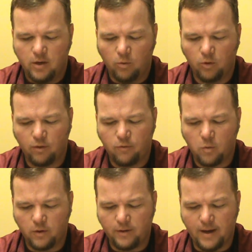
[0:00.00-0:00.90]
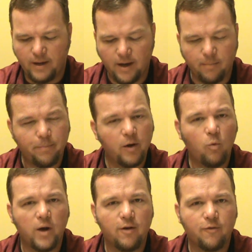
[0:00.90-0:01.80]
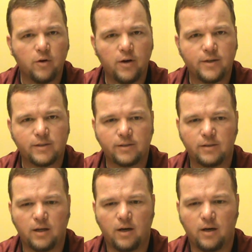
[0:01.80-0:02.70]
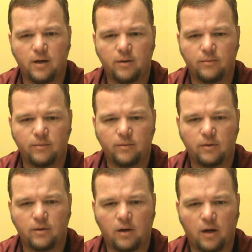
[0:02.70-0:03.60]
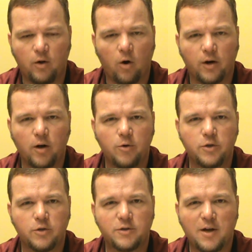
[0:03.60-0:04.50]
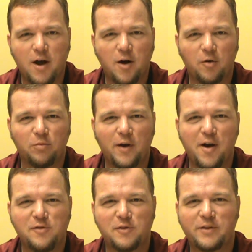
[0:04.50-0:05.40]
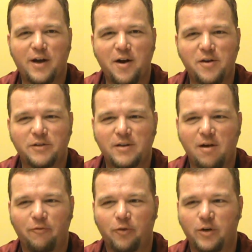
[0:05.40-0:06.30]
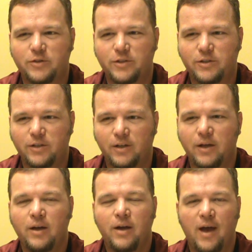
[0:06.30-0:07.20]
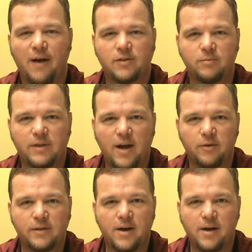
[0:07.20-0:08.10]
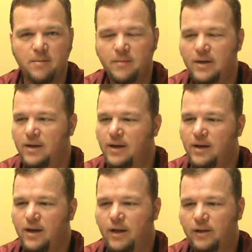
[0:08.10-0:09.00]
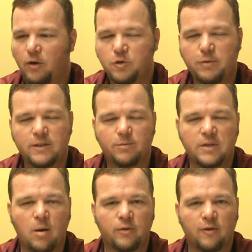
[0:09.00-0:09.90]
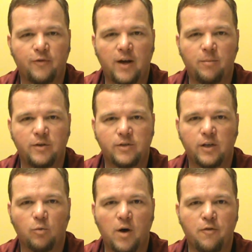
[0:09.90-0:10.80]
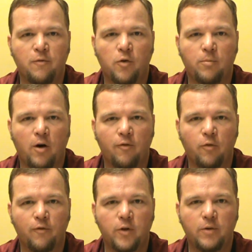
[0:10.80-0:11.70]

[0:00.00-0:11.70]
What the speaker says: we're looking forward to that. Yeah, big week for us. I know our coaches are tired, our players are tired. It's time for us just to have some downtime and go spend some time with our families and get away from football for a few